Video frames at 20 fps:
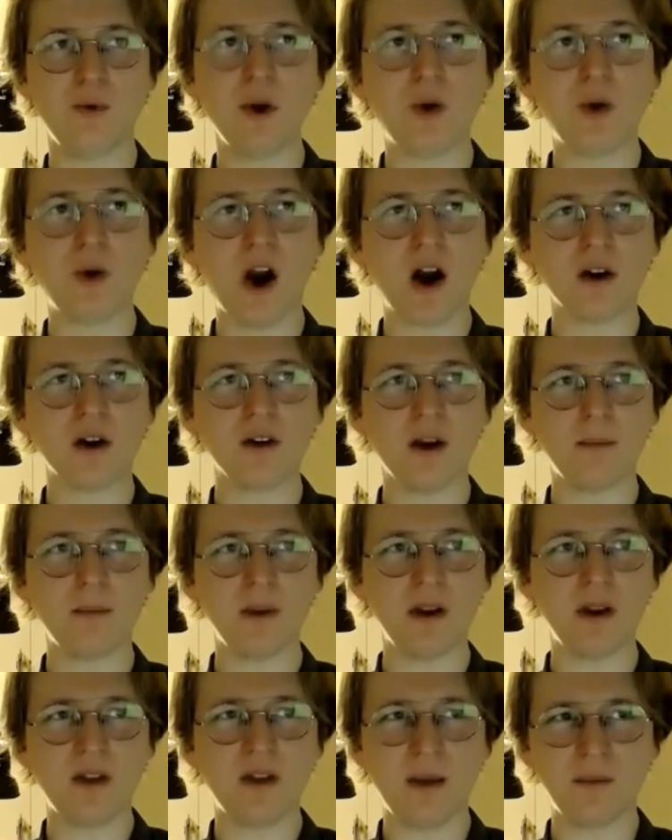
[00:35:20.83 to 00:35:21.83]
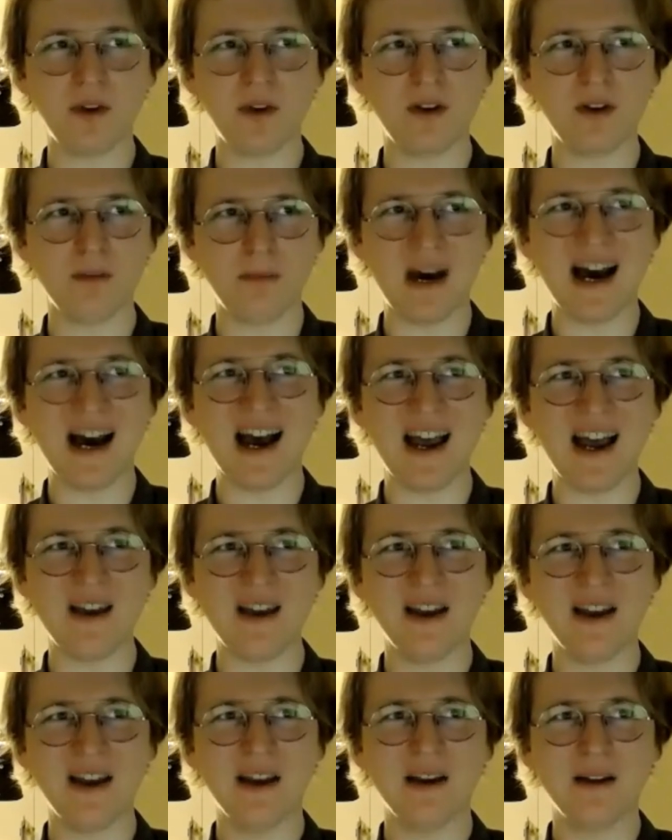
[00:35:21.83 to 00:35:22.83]
If we rocked up and attempted to
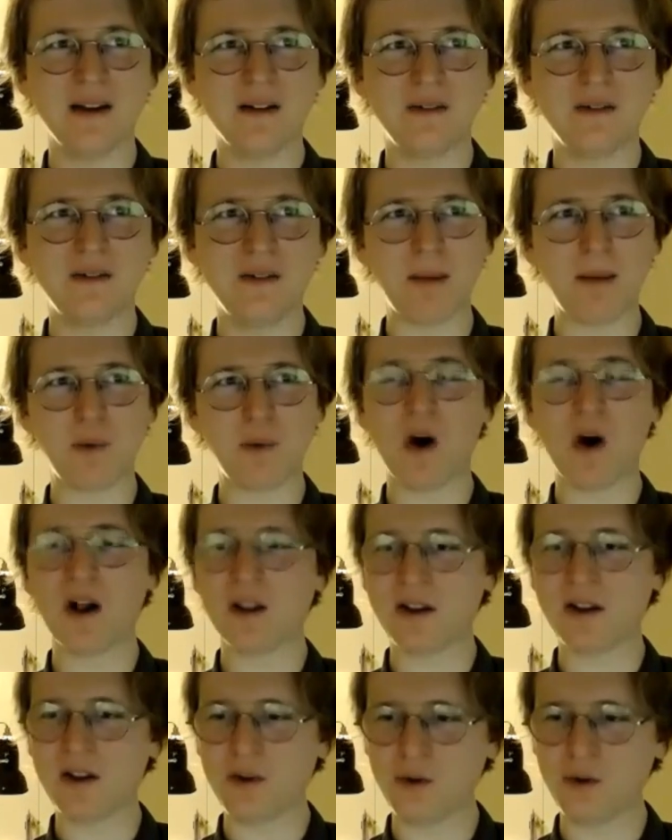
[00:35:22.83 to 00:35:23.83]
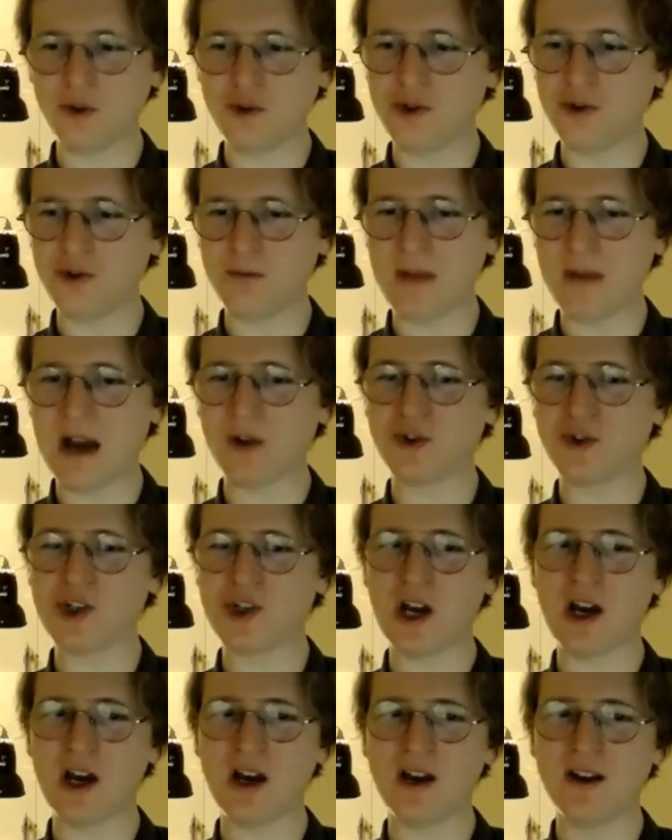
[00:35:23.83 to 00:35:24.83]
buy top quality Gushu
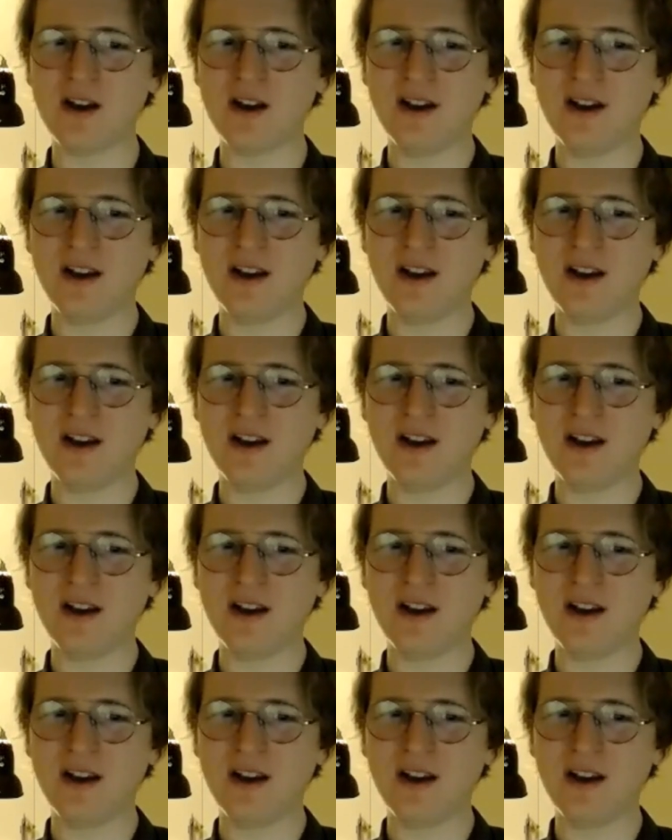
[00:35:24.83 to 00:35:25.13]
Maocha,